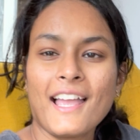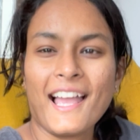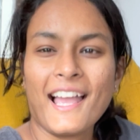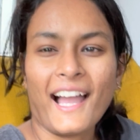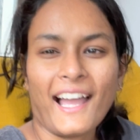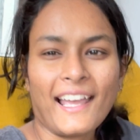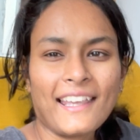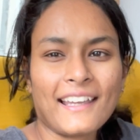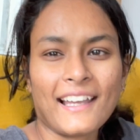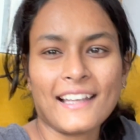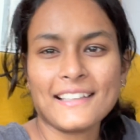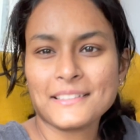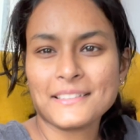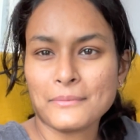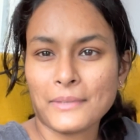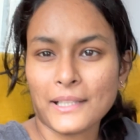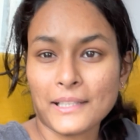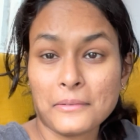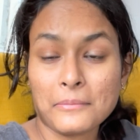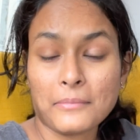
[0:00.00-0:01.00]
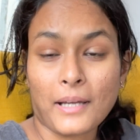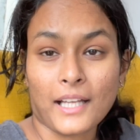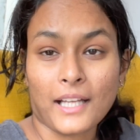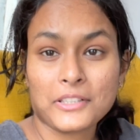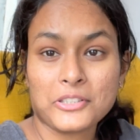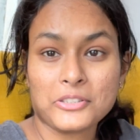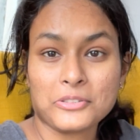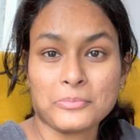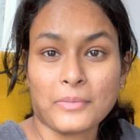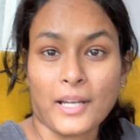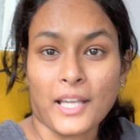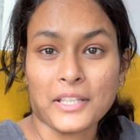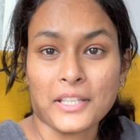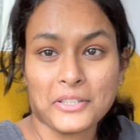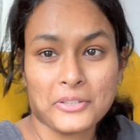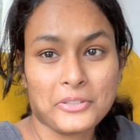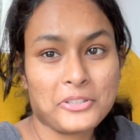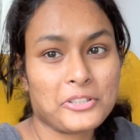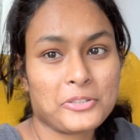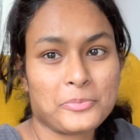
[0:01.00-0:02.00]
Hi guys and welcome back to my
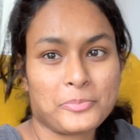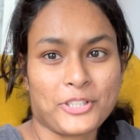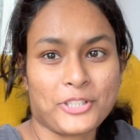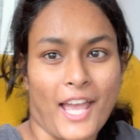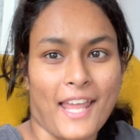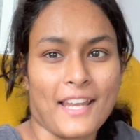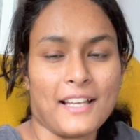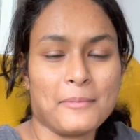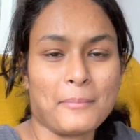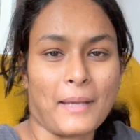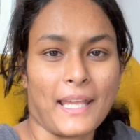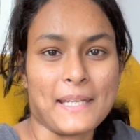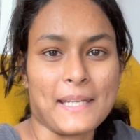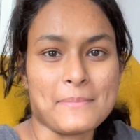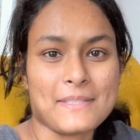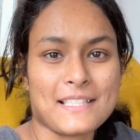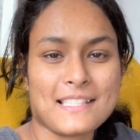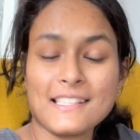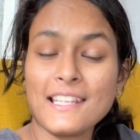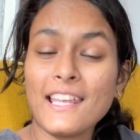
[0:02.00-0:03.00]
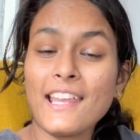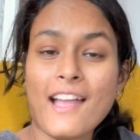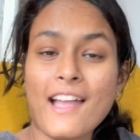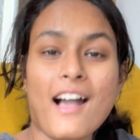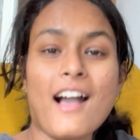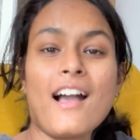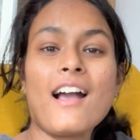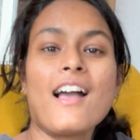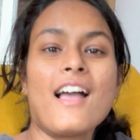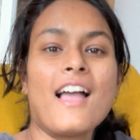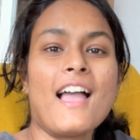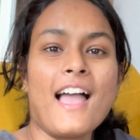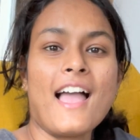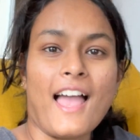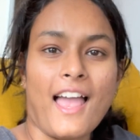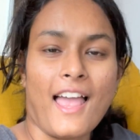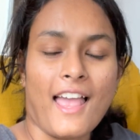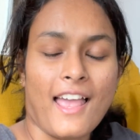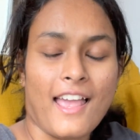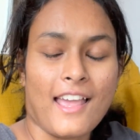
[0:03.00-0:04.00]
YouTube channel. My name is Sneha
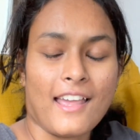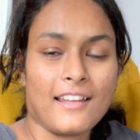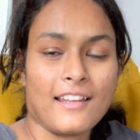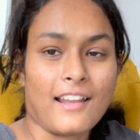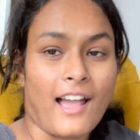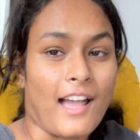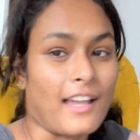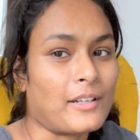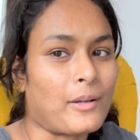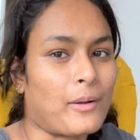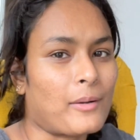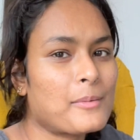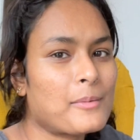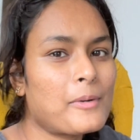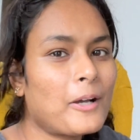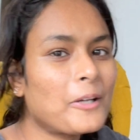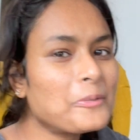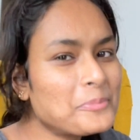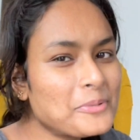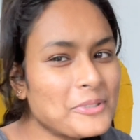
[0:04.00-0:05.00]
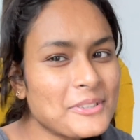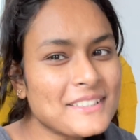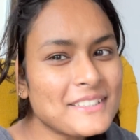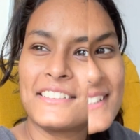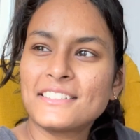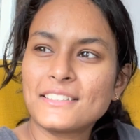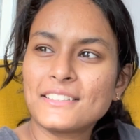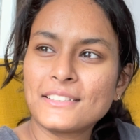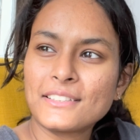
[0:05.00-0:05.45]
and I talk about books.